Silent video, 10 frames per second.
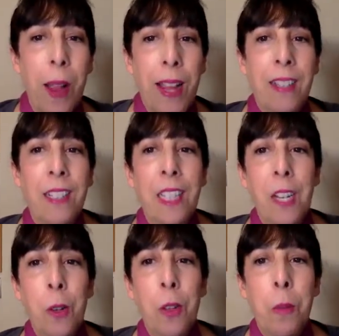can see
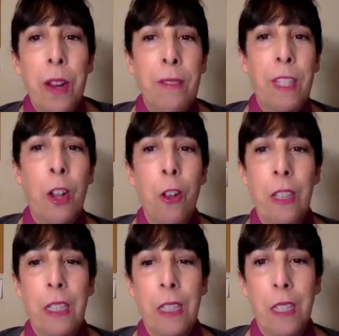who the brave soul
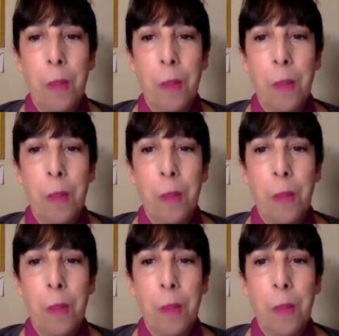is.